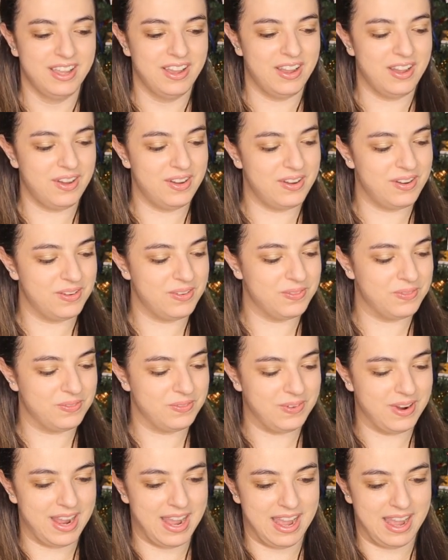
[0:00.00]
Oh,
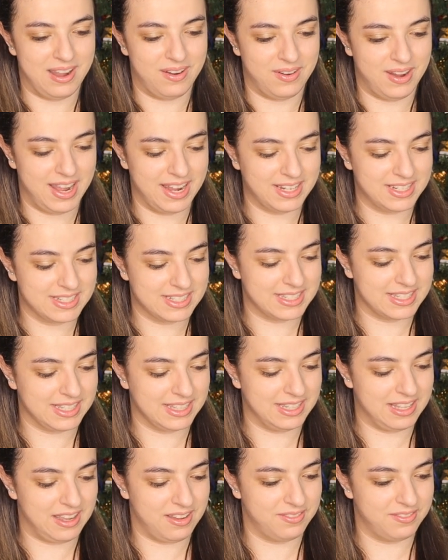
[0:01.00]
wow. I just
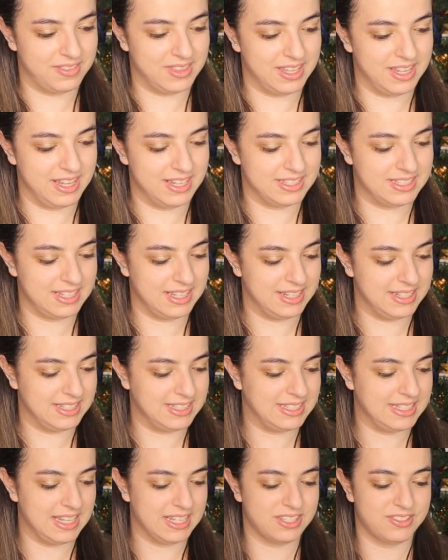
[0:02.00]
love this. And it
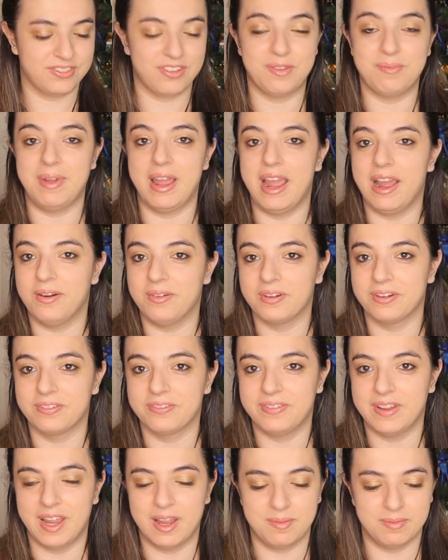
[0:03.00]
says, from our
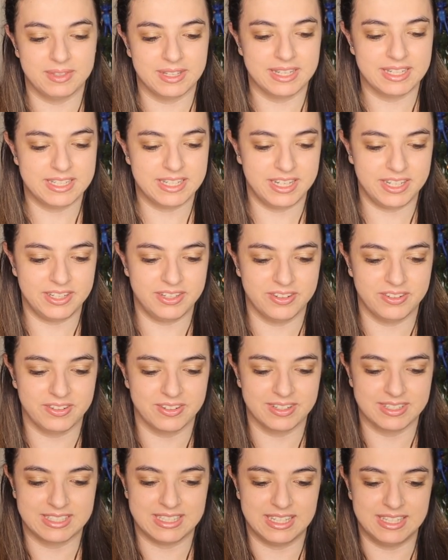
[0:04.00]
family to
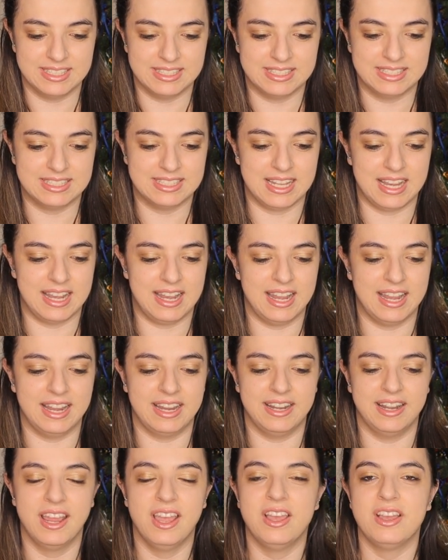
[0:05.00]
yours
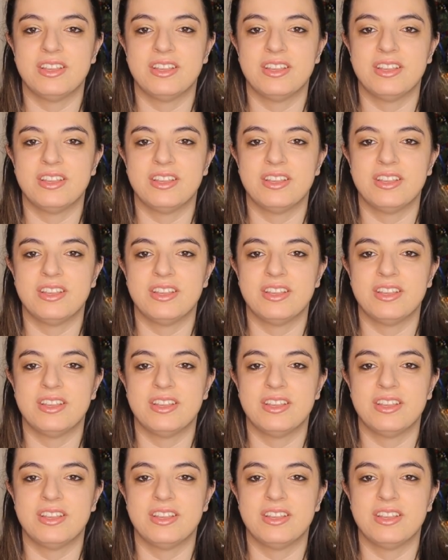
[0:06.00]
inside.